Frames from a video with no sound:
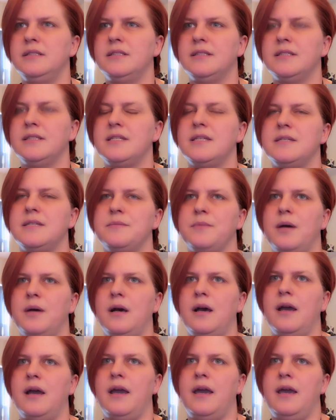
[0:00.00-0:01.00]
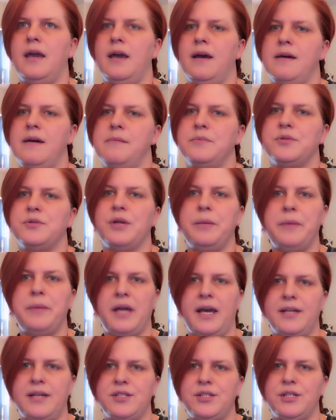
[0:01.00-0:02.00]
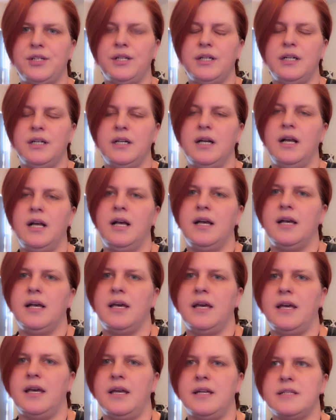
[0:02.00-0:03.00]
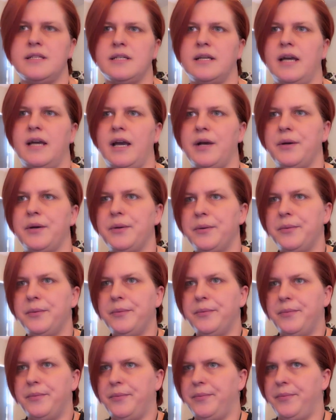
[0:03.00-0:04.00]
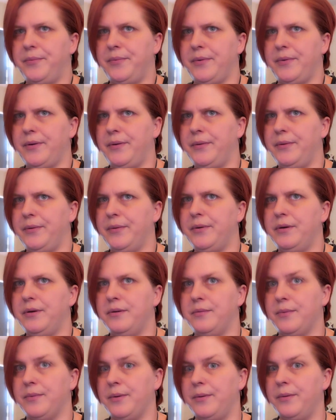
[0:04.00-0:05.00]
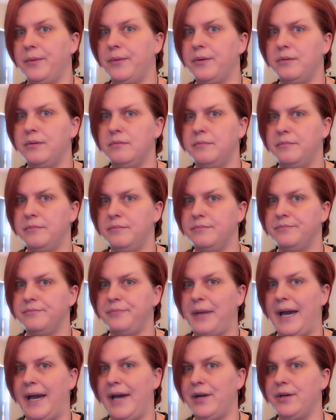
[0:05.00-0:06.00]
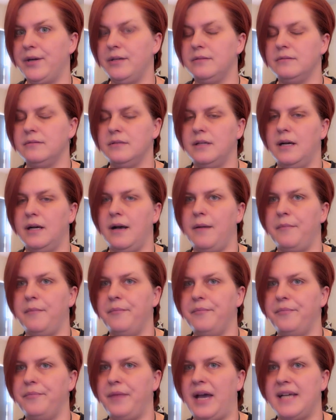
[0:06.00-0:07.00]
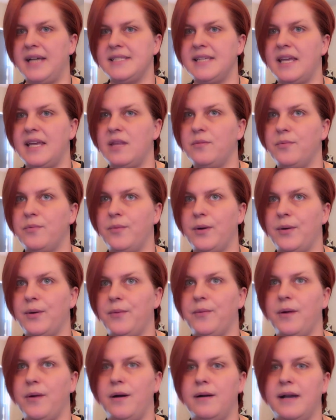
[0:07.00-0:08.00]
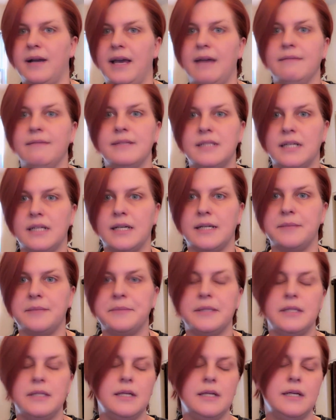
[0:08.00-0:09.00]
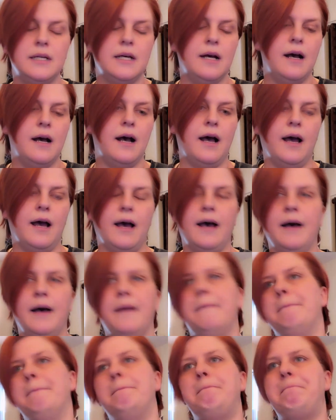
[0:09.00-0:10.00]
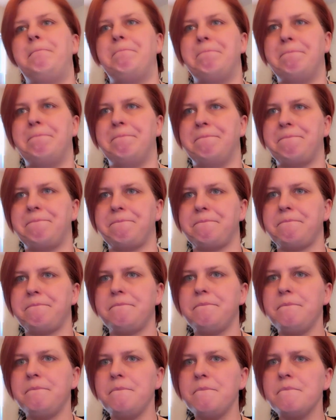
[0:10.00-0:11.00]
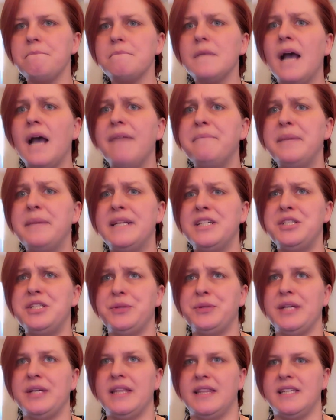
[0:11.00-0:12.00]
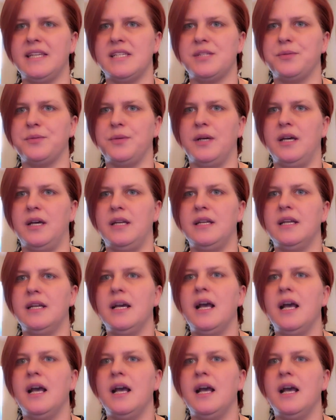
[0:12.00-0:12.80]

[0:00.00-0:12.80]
This is my dream catcher. It is a gecko rogue pattern. I say the word wrong every time. I've been enjoying this one.